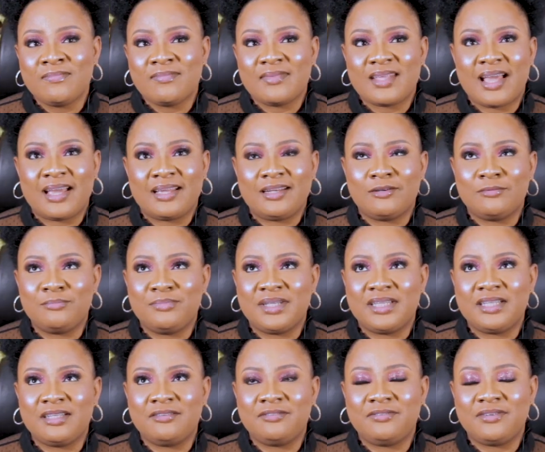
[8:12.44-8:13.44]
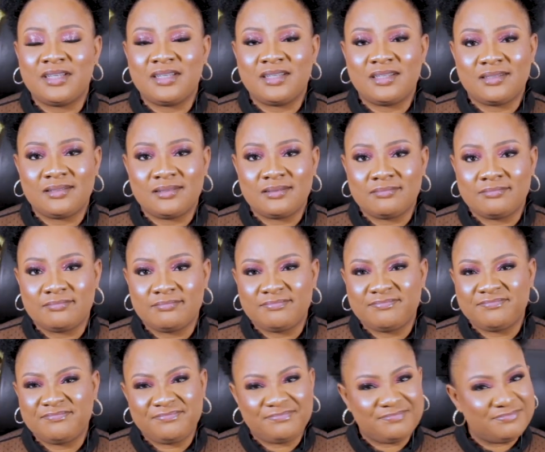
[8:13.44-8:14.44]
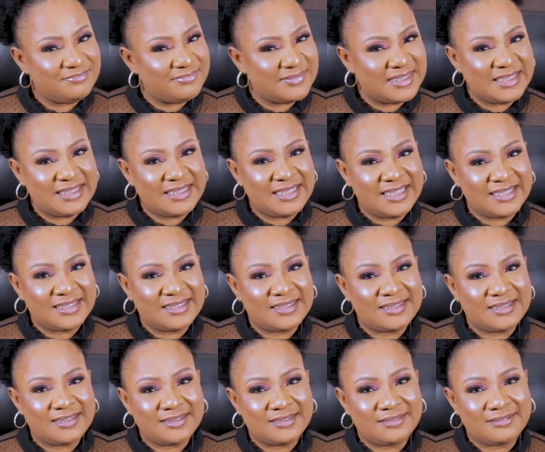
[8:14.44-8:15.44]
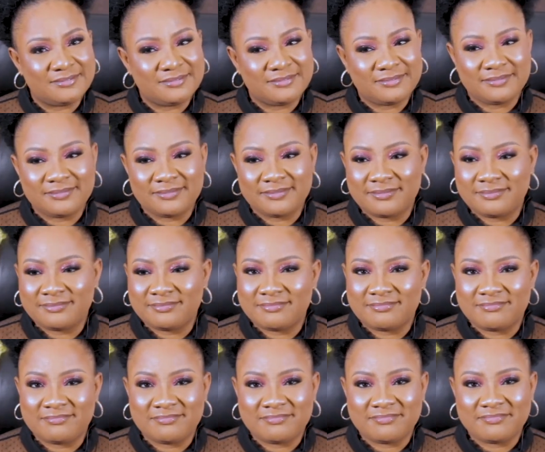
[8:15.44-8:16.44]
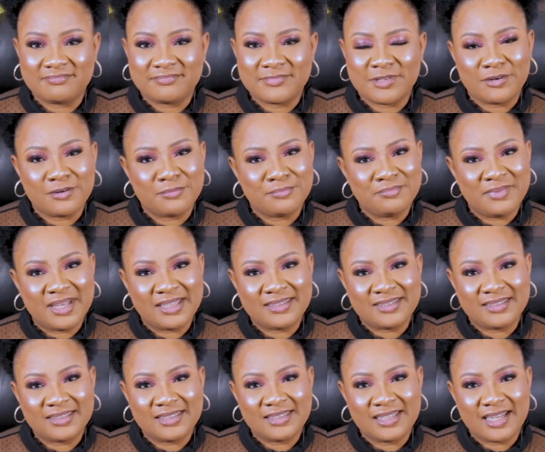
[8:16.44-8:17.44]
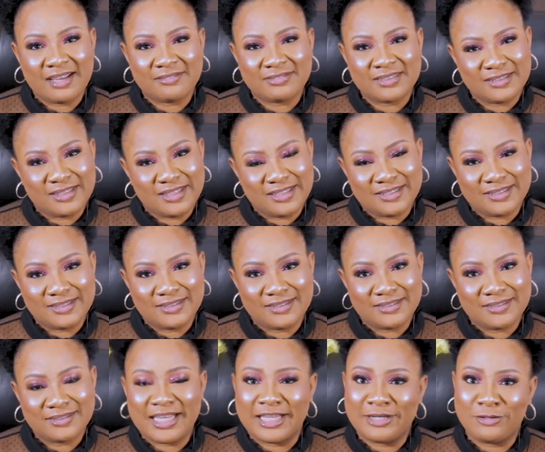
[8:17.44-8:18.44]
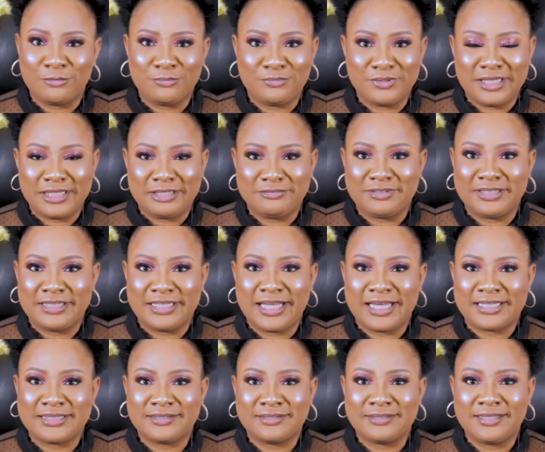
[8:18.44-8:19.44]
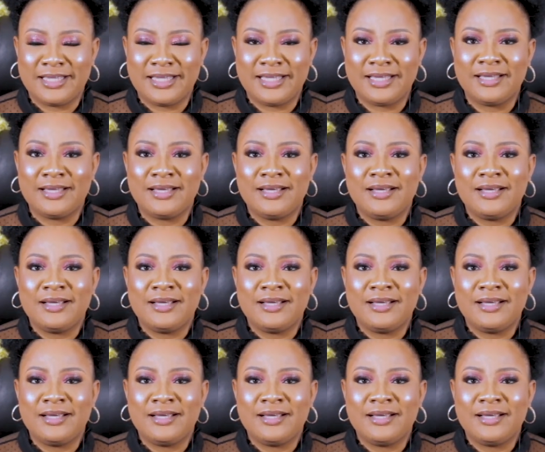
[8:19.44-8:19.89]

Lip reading: I don't believe in death or medicine after that. I don't believe in that. Okay,